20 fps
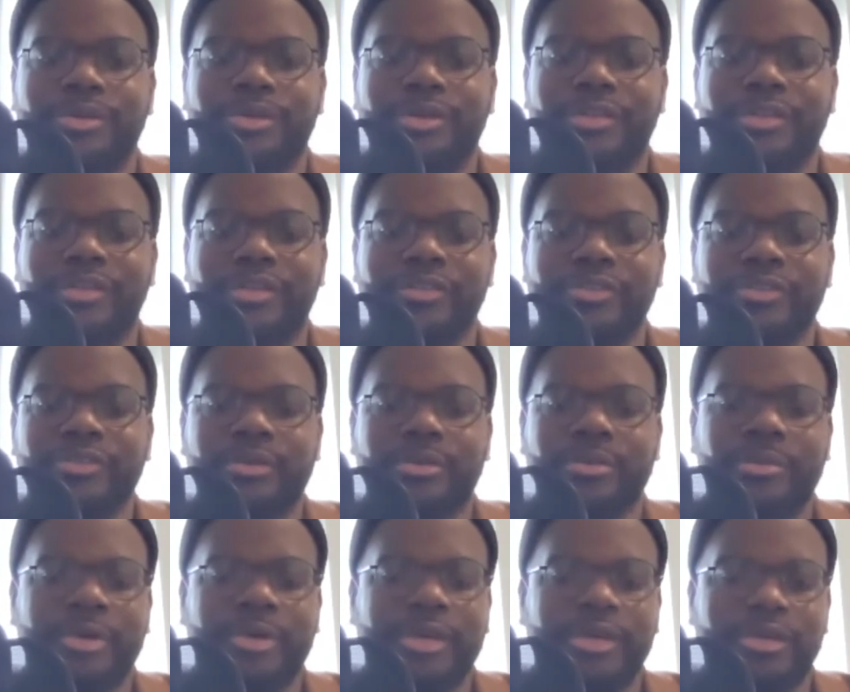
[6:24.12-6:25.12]
that's all.
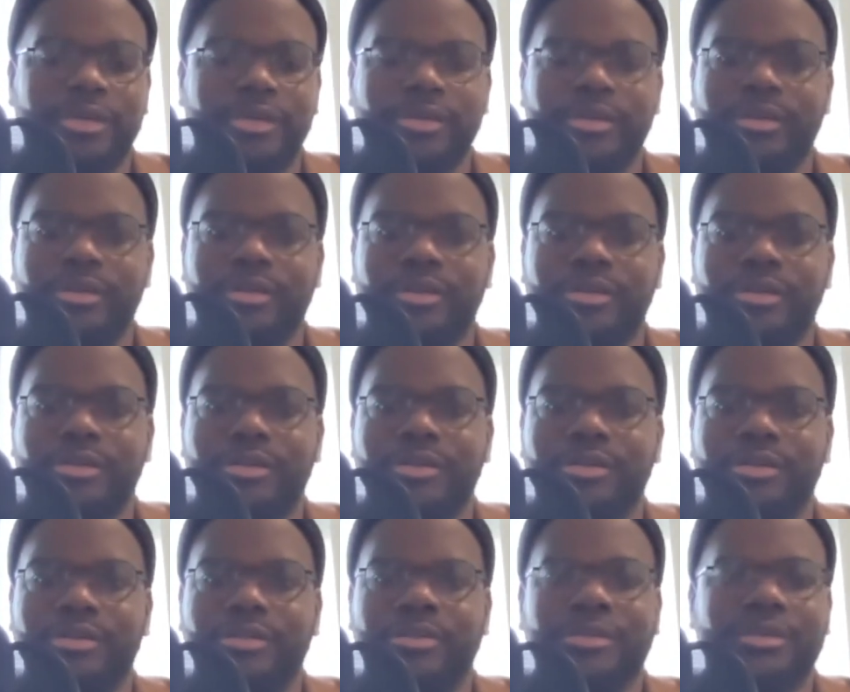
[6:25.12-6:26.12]
Wait,
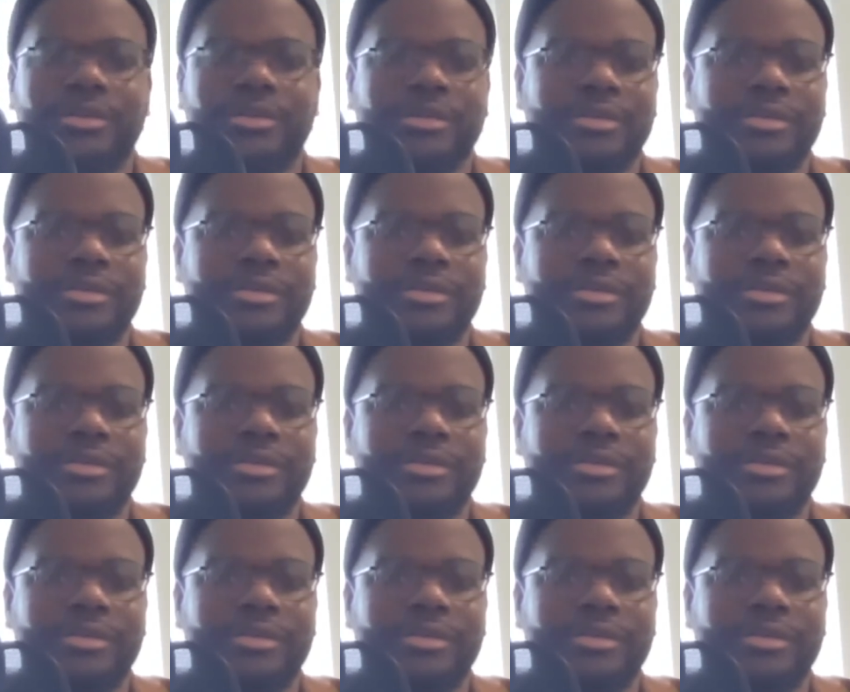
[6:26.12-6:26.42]
hold